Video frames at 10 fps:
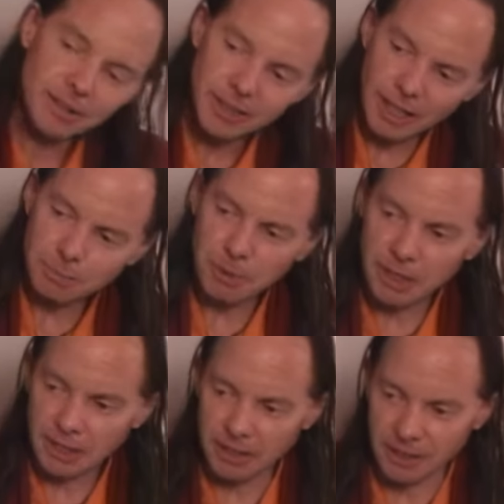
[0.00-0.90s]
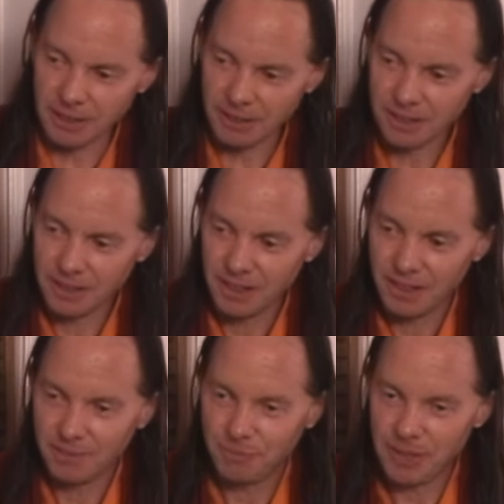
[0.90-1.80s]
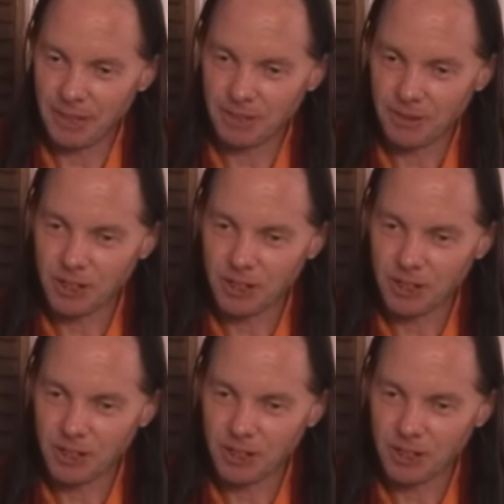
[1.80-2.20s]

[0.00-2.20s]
So that's pretty clear. You know,